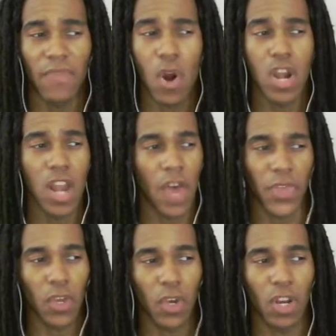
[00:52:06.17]
heard
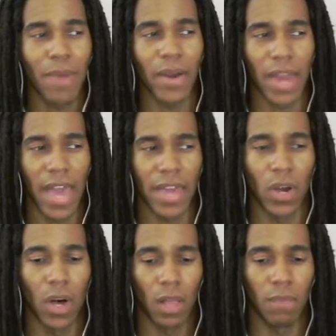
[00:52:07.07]
nothing good about at all.